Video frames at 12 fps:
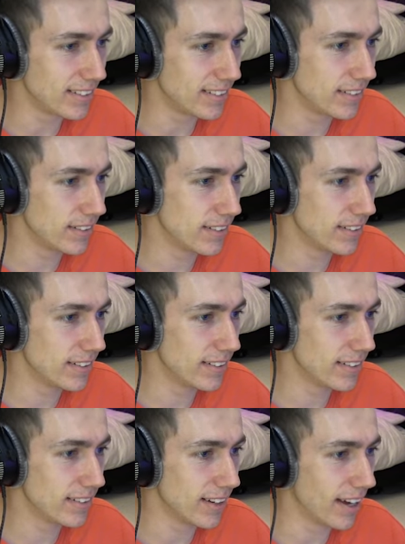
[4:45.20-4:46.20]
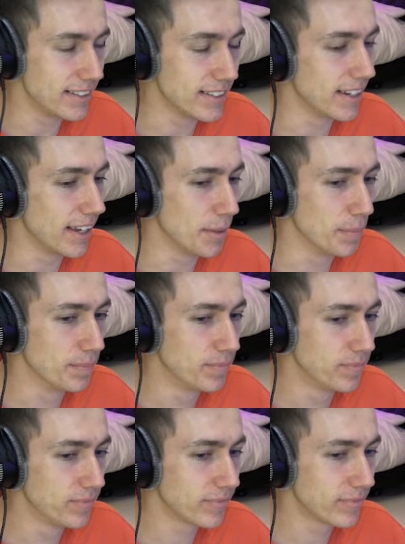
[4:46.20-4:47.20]
Did I now? Look, he's I didn't hit him.
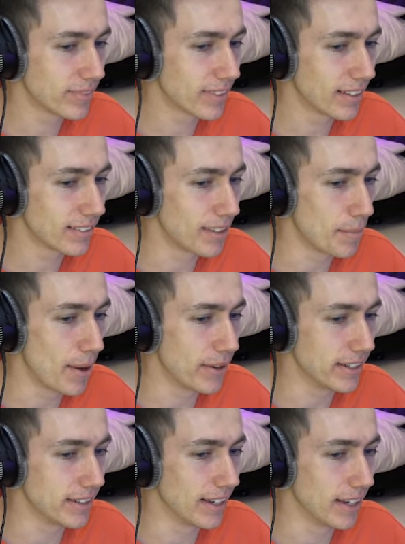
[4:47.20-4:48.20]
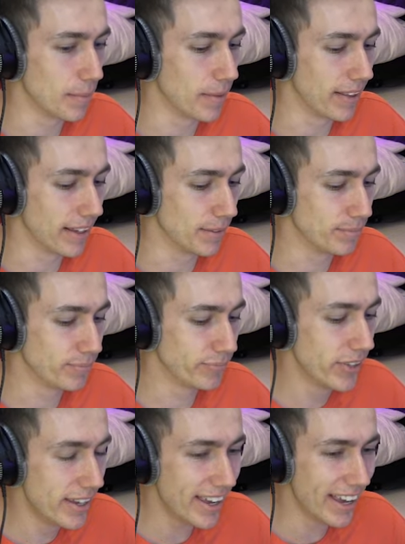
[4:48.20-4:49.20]
Trap. Oh, he's Somehow out. I didn't hit him like that. He's out
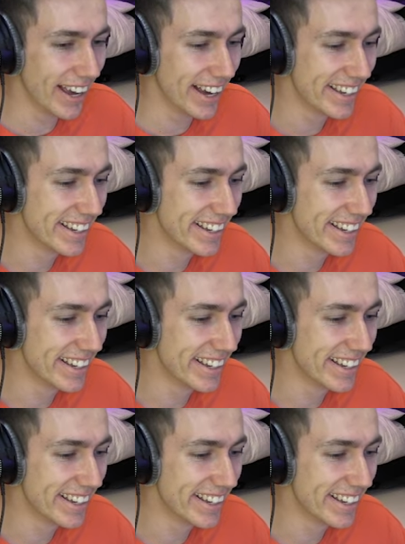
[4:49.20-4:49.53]
the trap. Right?